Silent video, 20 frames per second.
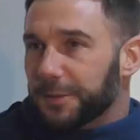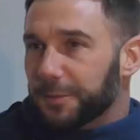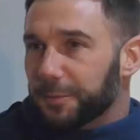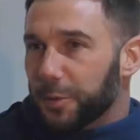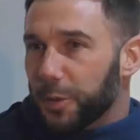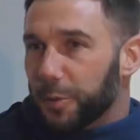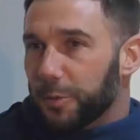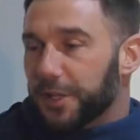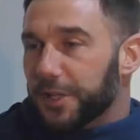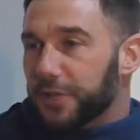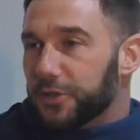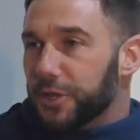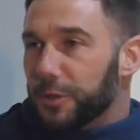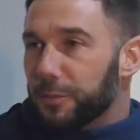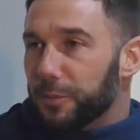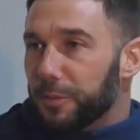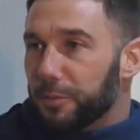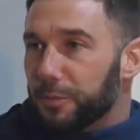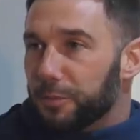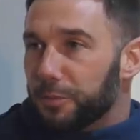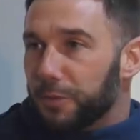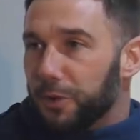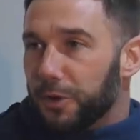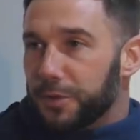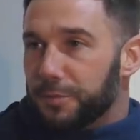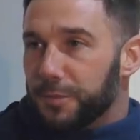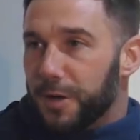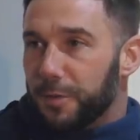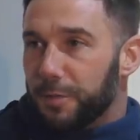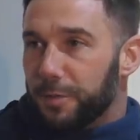mm, put me in the gym with
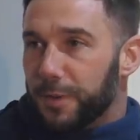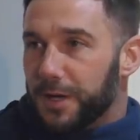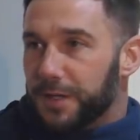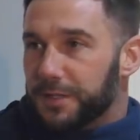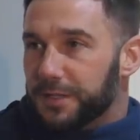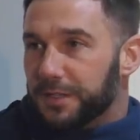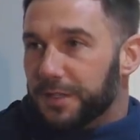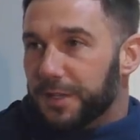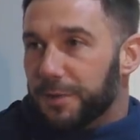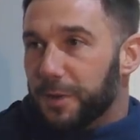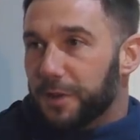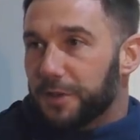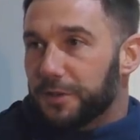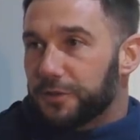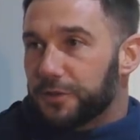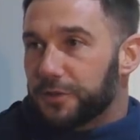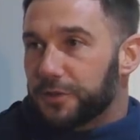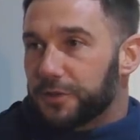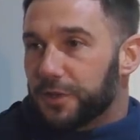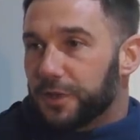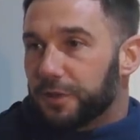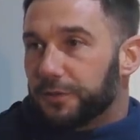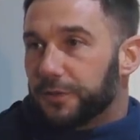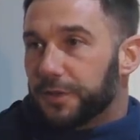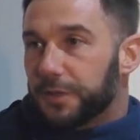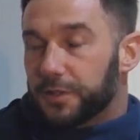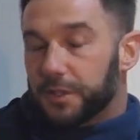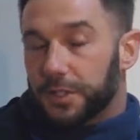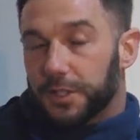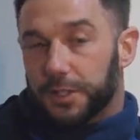Maurice Malpas to do military stuff.
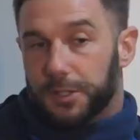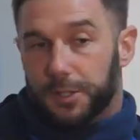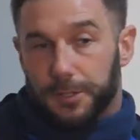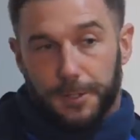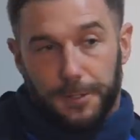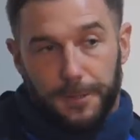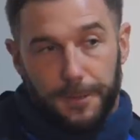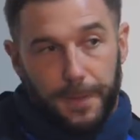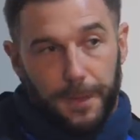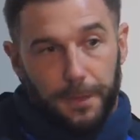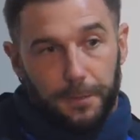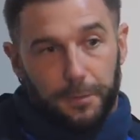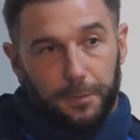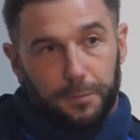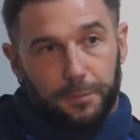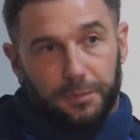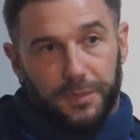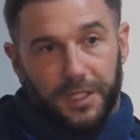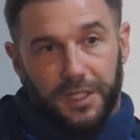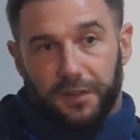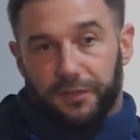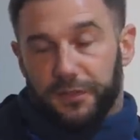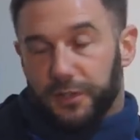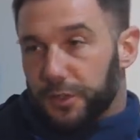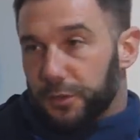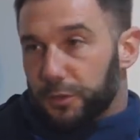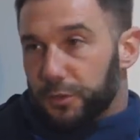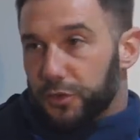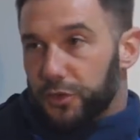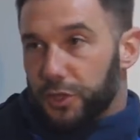And it's like, did I
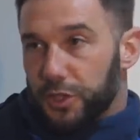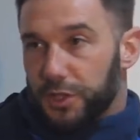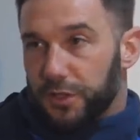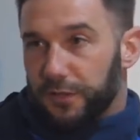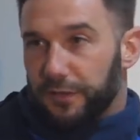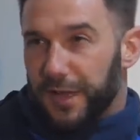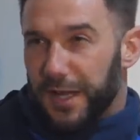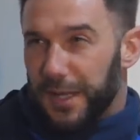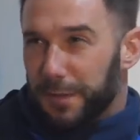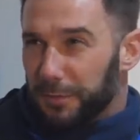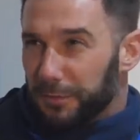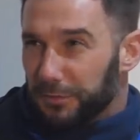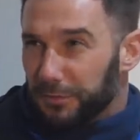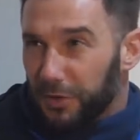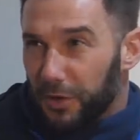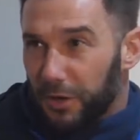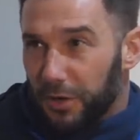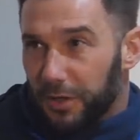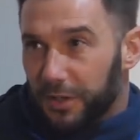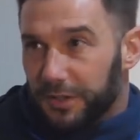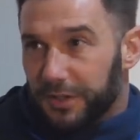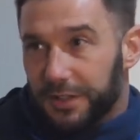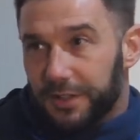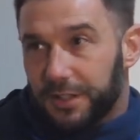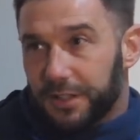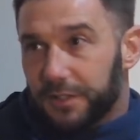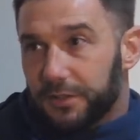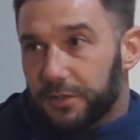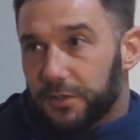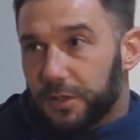feel it was justifiable? No, I didn't.
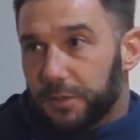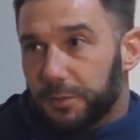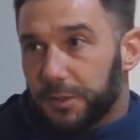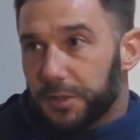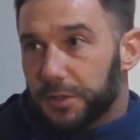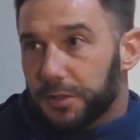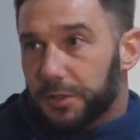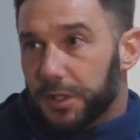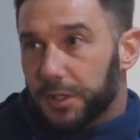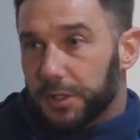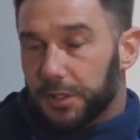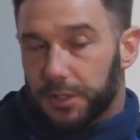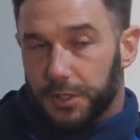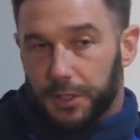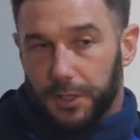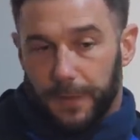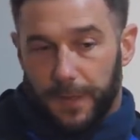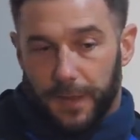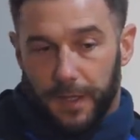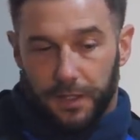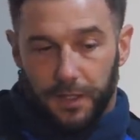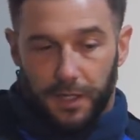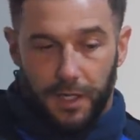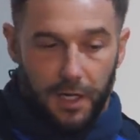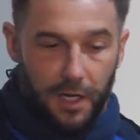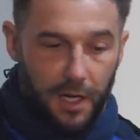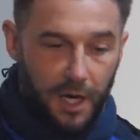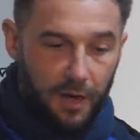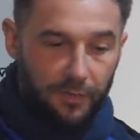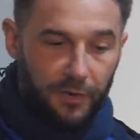Do you know what I mean? Like,
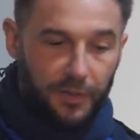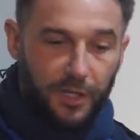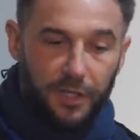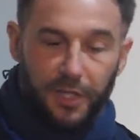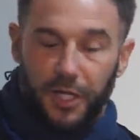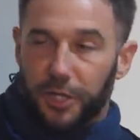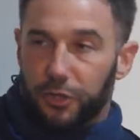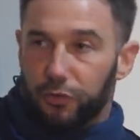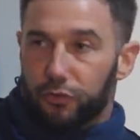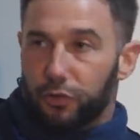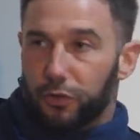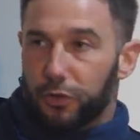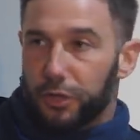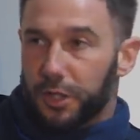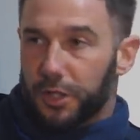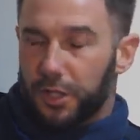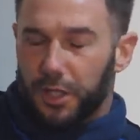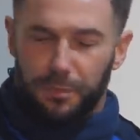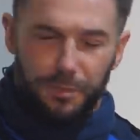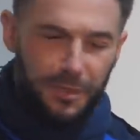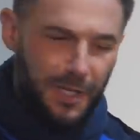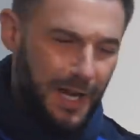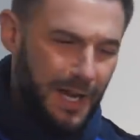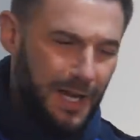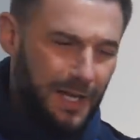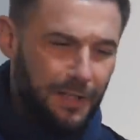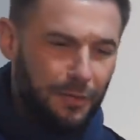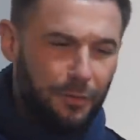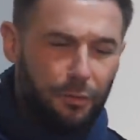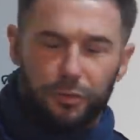have I done things wrong at clubs?
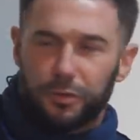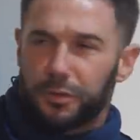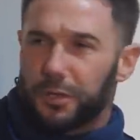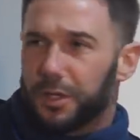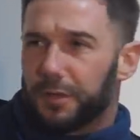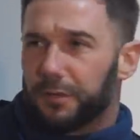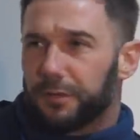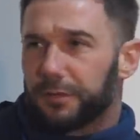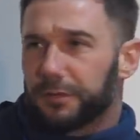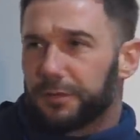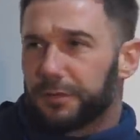Aye, of course I have.